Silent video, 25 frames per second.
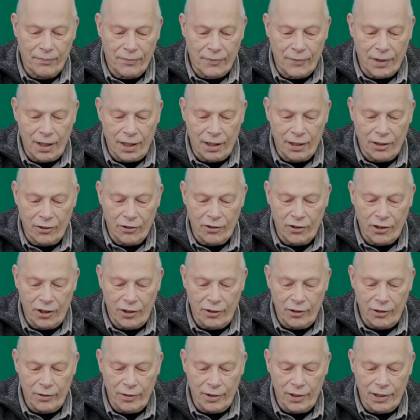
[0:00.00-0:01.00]
and I'll show
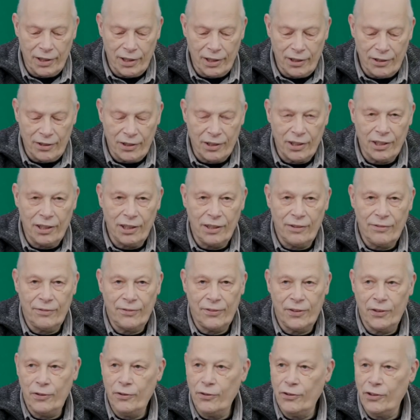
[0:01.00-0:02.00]
you it. It's the
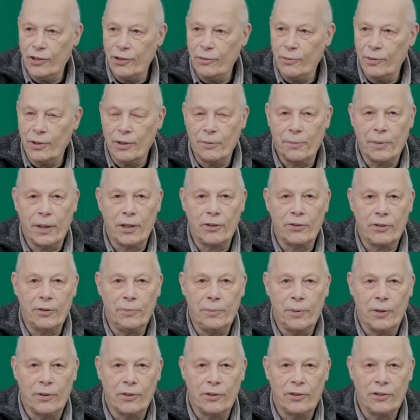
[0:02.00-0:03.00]
Fuji with a battery
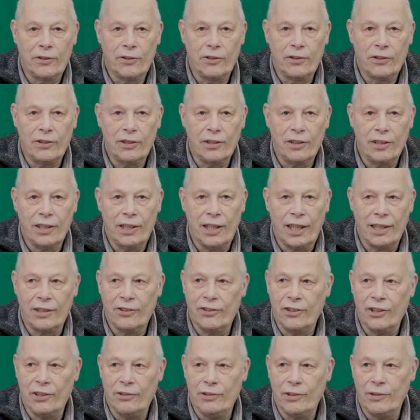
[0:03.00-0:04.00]
box, an X
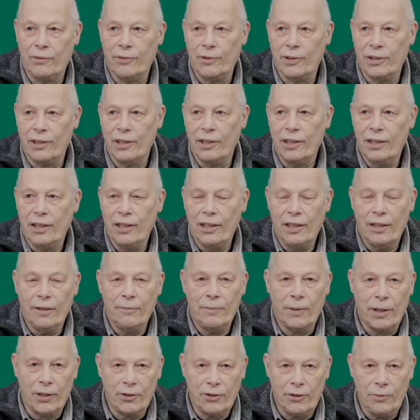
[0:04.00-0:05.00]
series with a
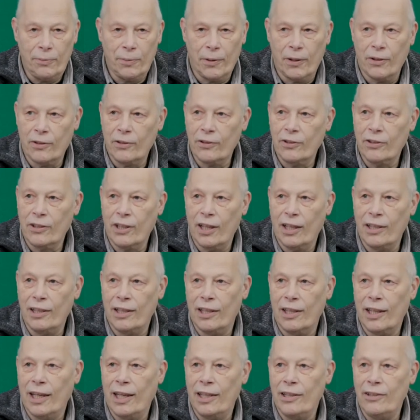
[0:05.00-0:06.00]
battery box and a
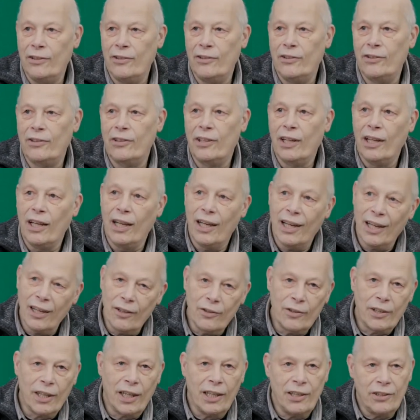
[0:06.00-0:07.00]
lens.
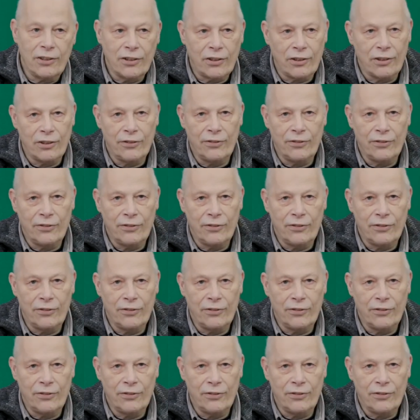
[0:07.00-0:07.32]
Okay, it's got a